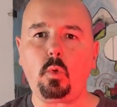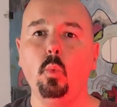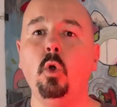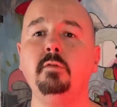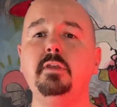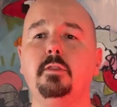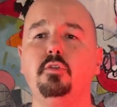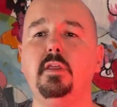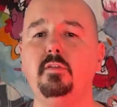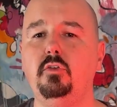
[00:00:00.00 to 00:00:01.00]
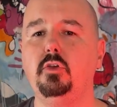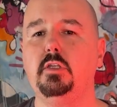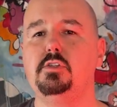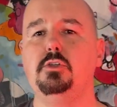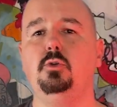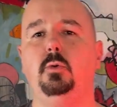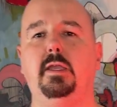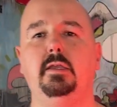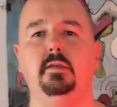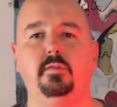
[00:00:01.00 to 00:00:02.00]
One of the other things you can do
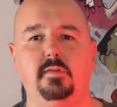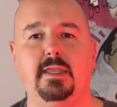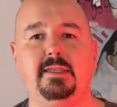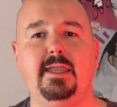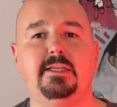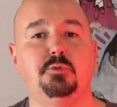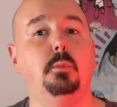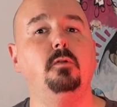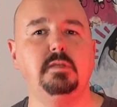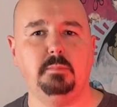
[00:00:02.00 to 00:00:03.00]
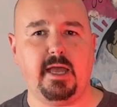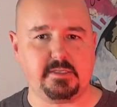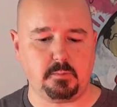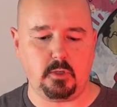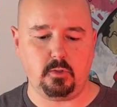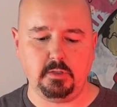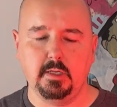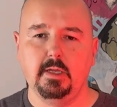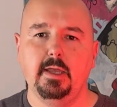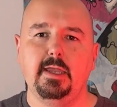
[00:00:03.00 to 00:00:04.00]
is engage multi-blast mode
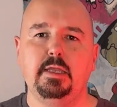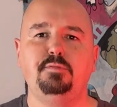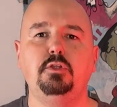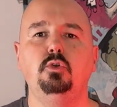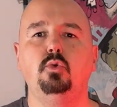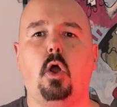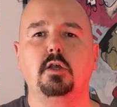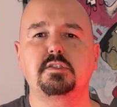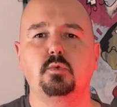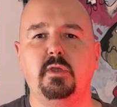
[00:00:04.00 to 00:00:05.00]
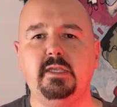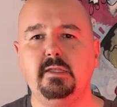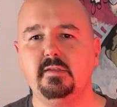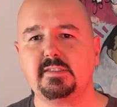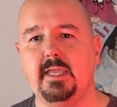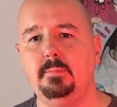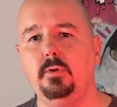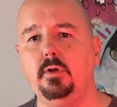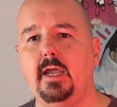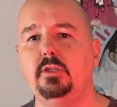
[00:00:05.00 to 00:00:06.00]
if you are swinging the
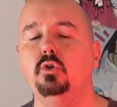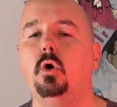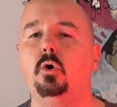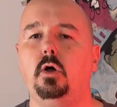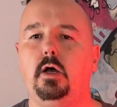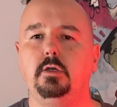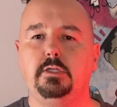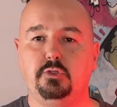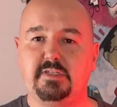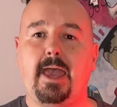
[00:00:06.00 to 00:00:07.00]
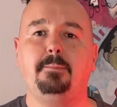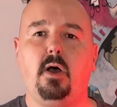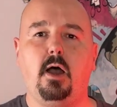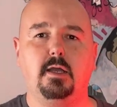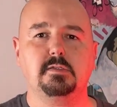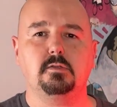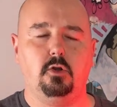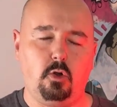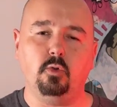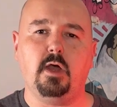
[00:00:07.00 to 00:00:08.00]
saber and you tap aux or
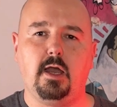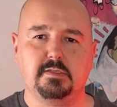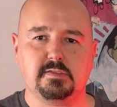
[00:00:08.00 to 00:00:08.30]
hold aux.